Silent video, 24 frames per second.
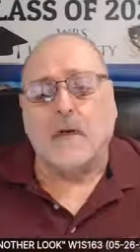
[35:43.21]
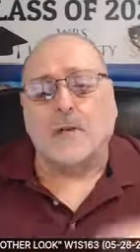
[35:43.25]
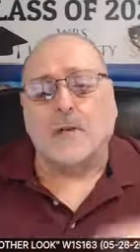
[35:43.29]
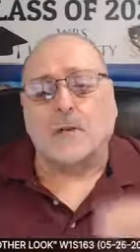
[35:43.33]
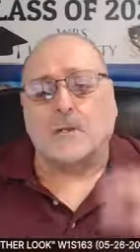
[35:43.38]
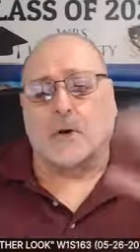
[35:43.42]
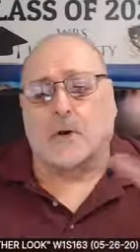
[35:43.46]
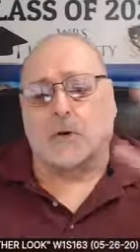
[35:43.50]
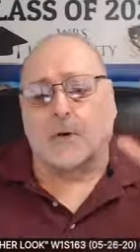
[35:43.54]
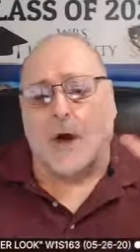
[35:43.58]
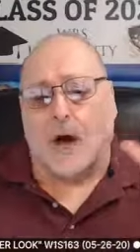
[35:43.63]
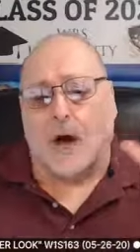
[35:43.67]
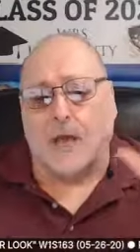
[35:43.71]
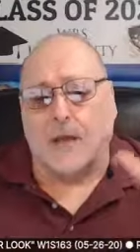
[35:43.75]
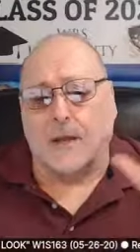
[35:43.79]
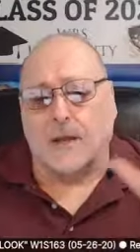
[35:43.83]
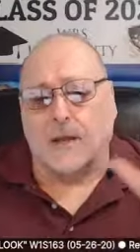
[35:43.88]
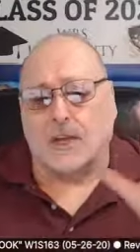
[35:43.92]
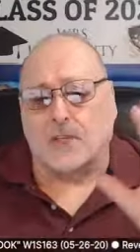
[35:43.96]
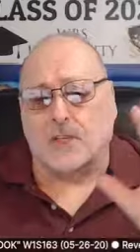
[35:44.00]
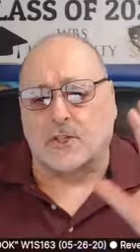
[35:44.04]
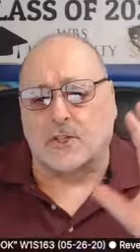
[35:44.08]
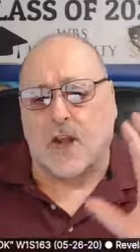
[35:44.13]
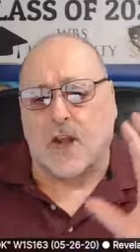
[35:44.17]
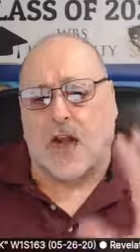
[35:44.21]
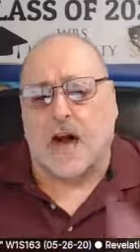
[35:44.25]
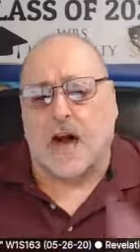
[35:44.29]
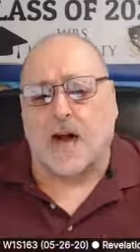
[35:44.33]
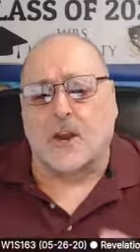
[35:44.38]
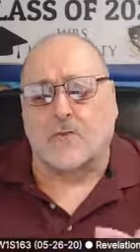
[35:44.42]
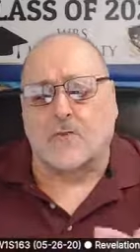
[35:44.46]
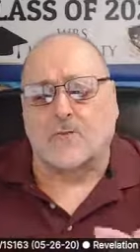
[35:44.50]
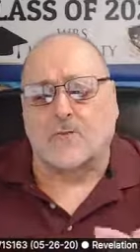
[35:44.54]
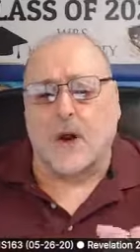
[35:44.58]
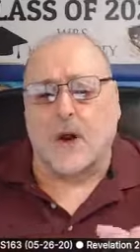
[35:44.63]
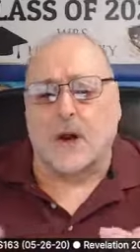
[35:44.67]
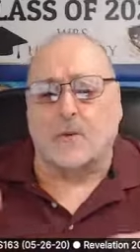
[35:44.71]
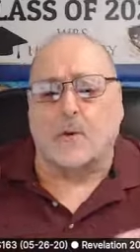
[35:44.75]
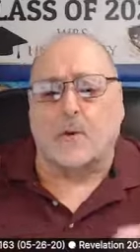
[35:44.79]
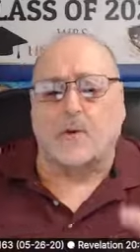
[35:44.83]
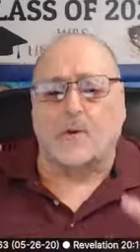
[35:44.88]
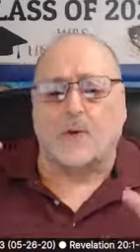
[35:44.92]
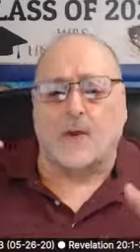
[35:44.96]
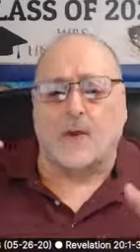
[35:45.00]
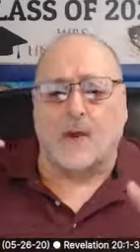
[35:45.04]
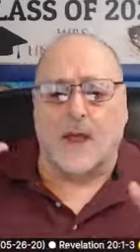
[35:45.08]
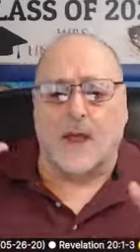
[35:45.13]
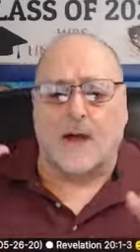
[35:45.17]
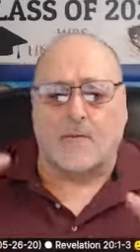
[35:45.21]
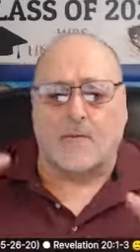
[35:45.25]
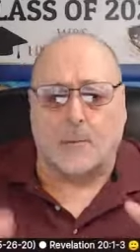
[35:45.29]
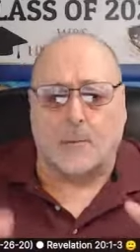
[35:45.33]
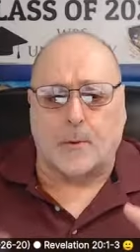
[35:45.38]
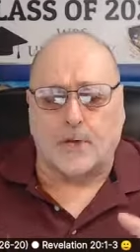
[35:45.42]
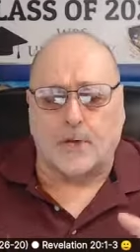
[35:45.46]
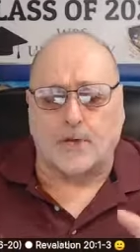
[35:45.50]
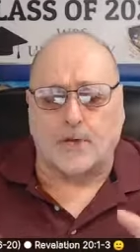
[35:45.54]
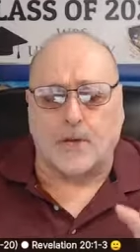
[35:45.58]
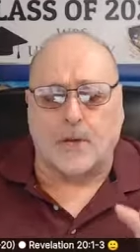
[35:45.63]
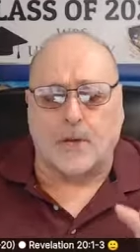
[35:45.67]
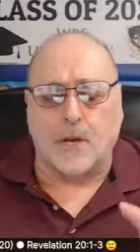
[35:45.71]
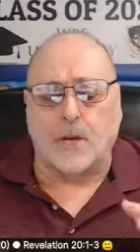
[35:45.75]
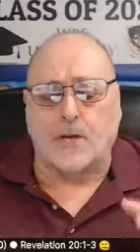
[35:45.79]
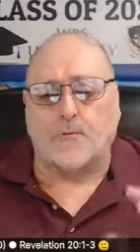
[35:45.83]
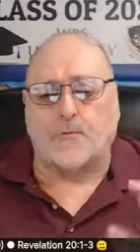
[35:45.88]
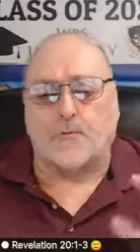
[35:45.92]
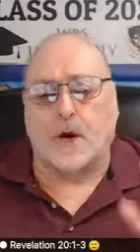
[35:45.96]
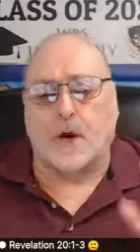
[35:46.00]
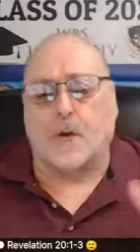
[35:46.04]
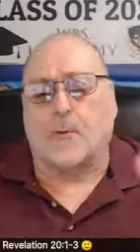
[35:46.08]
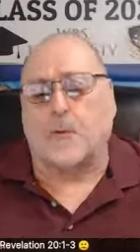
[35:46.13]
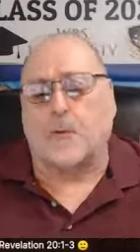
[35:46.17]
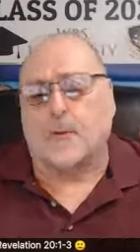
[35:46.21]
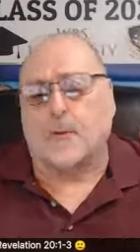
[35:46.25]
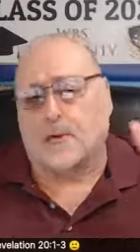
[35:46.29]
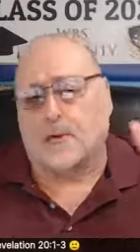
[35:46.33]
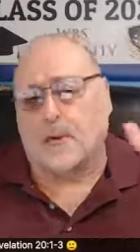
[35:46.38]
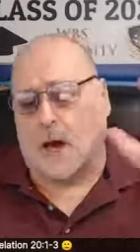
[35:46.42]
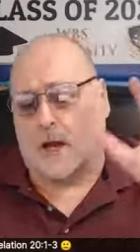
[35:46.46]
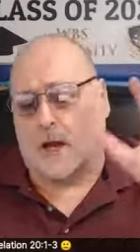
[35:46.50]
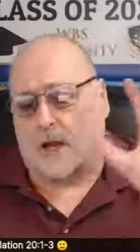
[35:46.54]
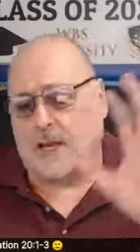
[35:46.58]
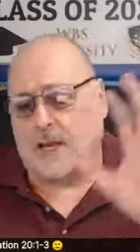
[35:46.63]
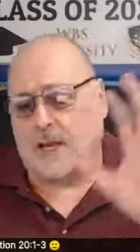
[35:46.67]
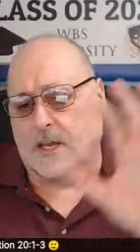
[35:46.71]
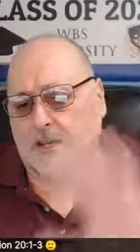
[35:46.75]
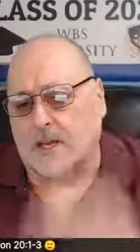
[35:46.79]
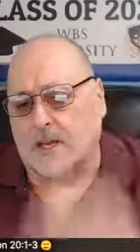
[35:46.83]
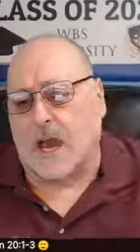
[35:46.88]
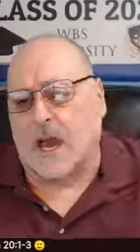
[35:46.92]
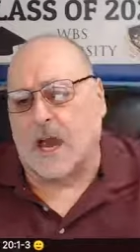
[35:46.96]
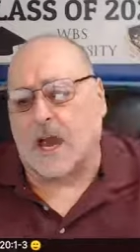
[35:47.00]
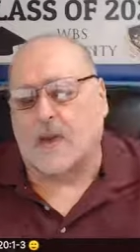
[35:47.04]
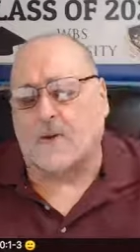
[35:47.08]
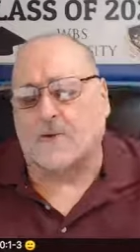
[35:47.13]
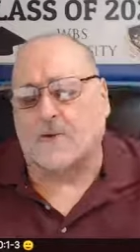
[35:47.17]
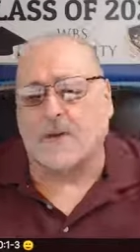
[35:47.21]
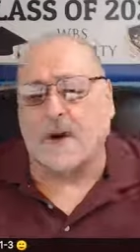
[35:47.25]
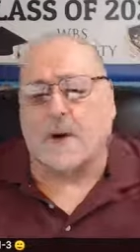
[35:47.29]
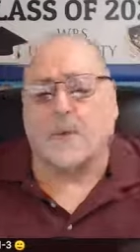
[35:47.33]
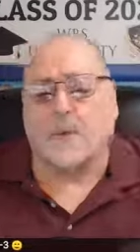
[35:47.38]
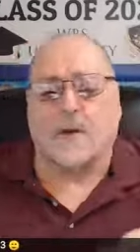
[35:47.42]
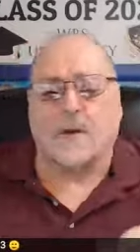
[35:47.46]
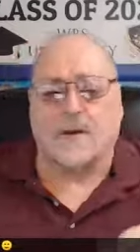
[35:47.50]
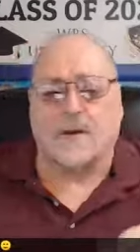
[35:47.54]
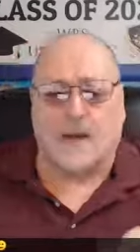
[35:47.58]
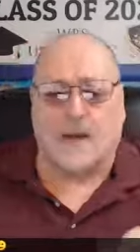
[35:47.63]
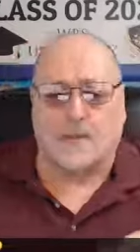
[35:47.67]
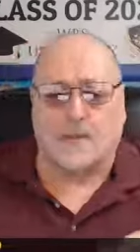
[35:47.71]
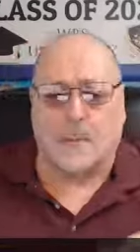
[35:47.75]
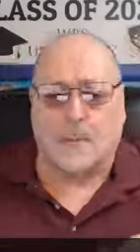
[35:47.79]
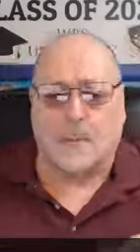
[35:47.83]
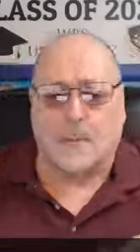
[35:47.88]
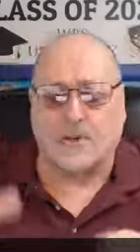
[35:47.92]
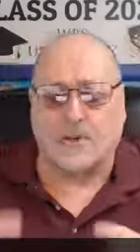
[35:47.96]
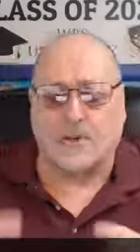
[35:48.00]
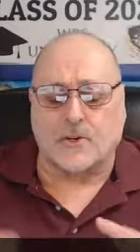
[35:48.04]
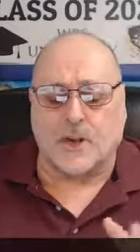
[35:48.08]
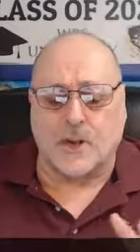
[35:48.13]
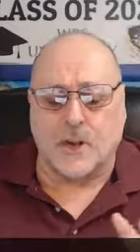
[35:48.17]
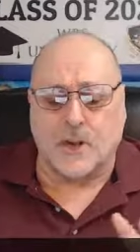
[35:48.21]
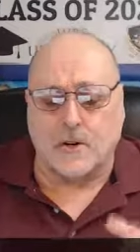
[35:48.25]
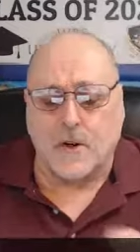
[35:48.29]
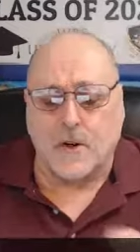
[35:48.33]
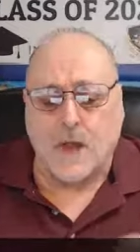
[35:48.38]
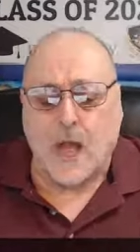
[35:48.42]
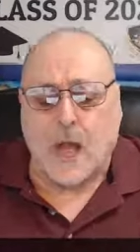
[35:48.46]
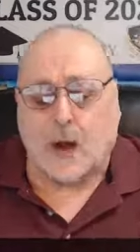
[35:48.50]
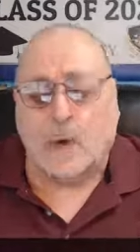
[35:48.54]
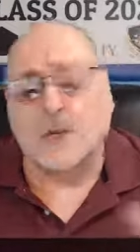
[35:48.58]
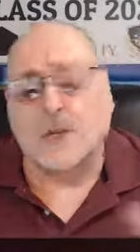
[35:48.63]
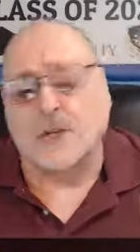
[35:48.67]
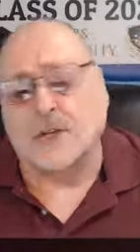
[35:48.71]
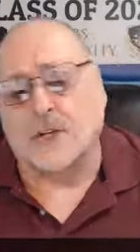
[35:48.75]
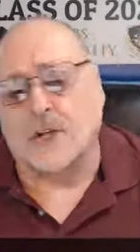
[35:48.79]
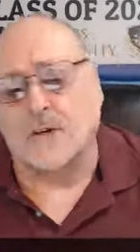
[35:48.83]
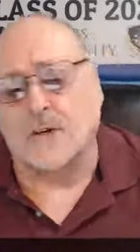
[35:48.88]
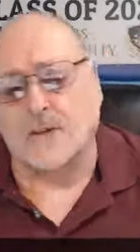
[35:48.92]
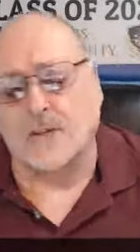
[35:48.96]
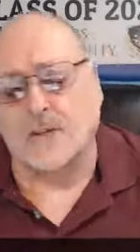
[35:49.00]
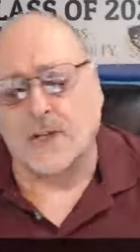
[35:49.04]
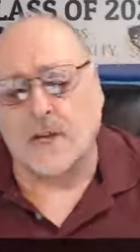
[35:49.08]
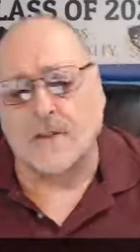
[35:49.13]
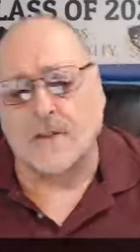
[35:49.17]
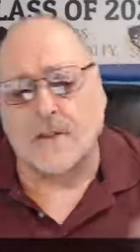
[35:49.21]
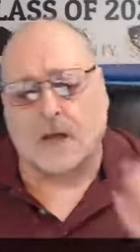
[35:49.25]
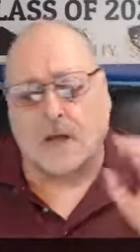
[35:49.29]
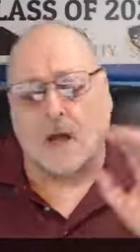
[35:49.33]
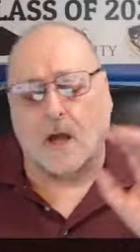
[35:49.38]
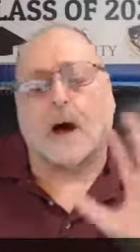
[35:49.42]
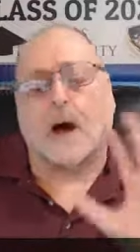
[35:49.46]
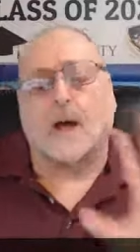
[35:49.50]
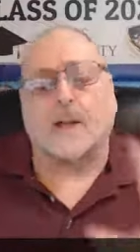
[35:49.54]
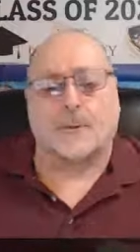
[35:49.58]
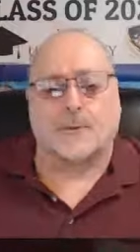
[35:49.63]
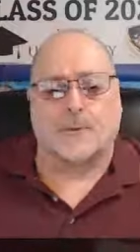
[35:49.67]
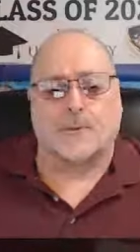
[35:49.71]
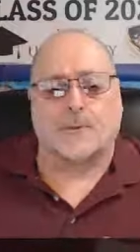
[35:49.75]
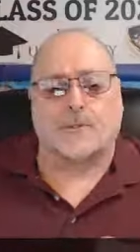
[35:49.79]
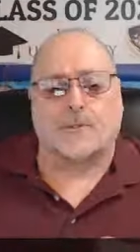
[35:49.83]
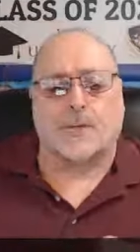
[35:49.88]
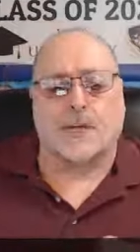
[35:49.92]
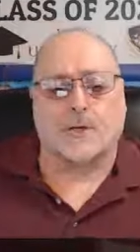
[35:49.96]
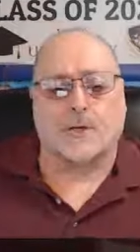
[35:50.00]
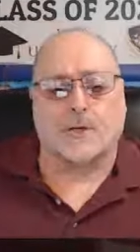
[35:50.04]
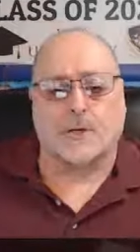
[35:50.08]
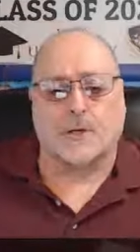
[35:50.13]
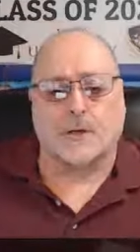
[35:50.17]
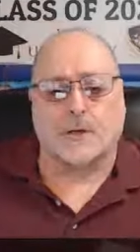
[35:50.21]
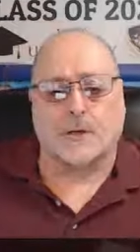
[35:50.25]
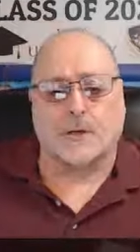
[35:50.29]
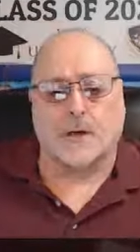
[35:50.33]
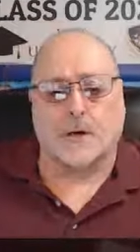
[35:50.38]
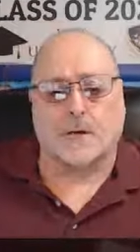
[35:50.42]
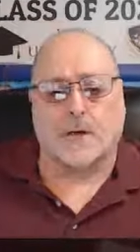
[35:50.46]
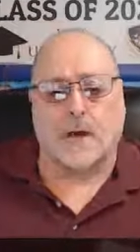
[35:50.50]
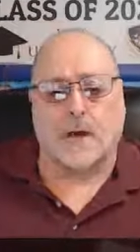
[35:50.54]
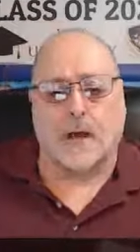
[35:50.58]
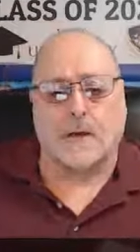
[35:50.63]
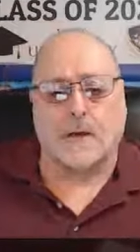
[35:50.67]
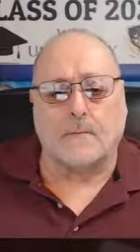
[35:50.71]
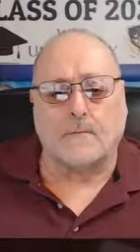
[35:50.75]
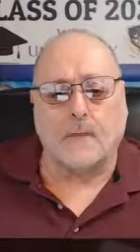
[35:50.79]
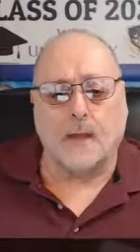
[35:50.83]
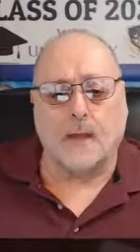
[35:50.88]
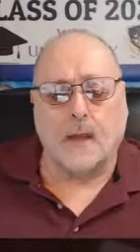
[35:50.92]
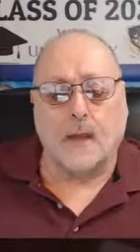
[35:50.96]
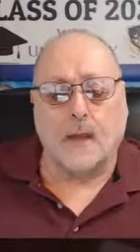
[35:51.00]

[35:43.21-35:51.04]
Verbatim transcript: So God will get you out of trouble, the devil will put you in trouble. God will get you out of trouble, the devil will put you in. I want you to understand that God is positioned, okay?